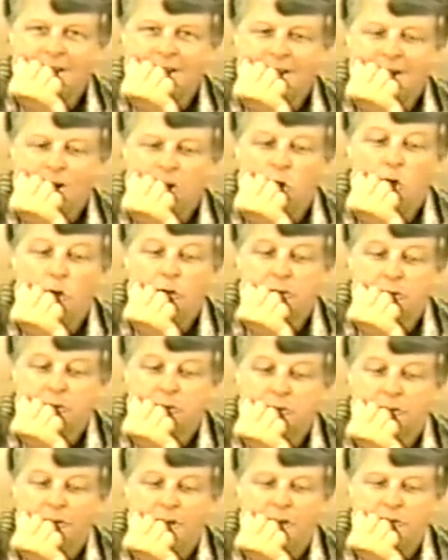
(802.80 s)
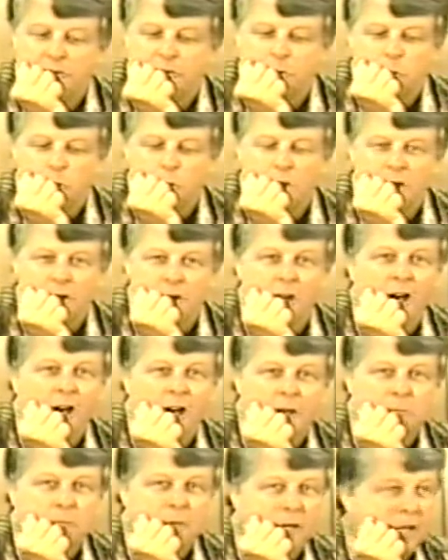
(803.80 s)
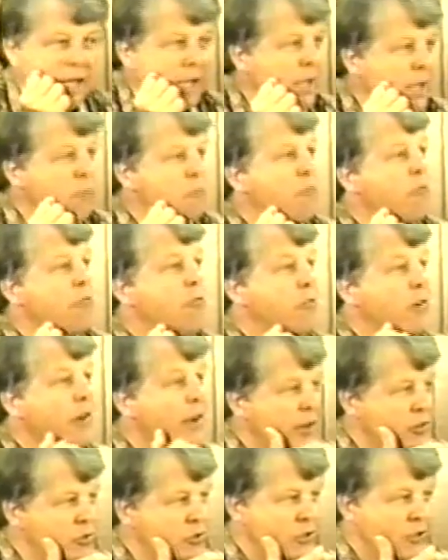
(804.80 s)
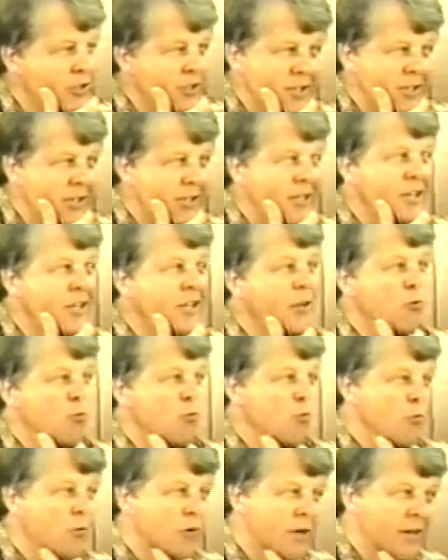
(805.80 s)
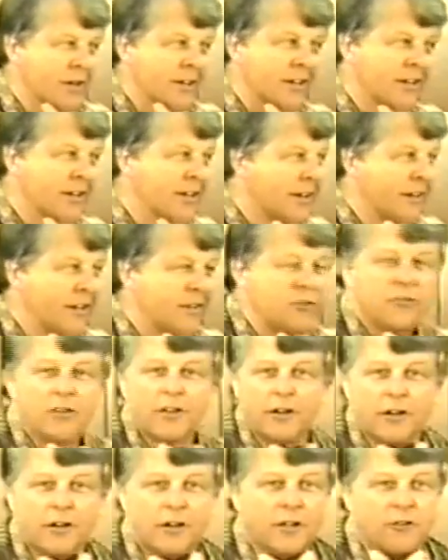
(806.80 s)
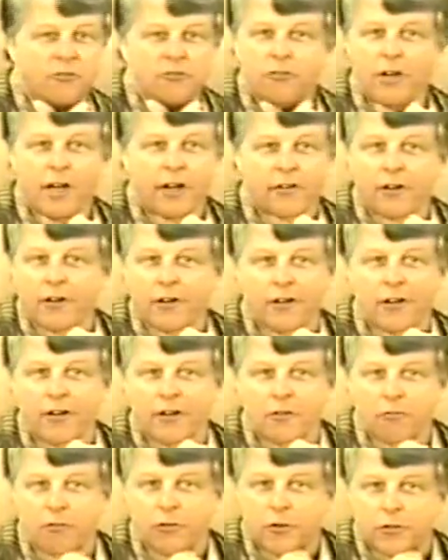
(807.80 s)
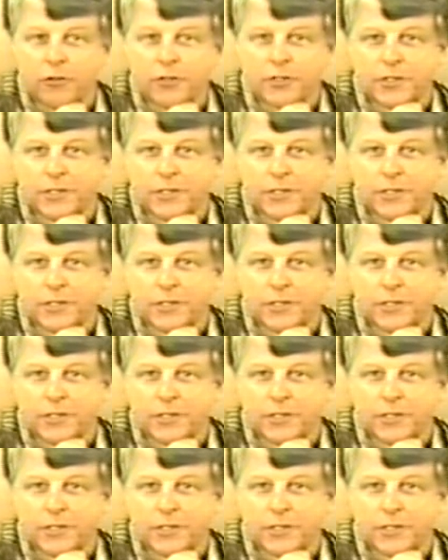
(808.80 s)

also says that when God became flesh, he really did it in Technicolor, folks.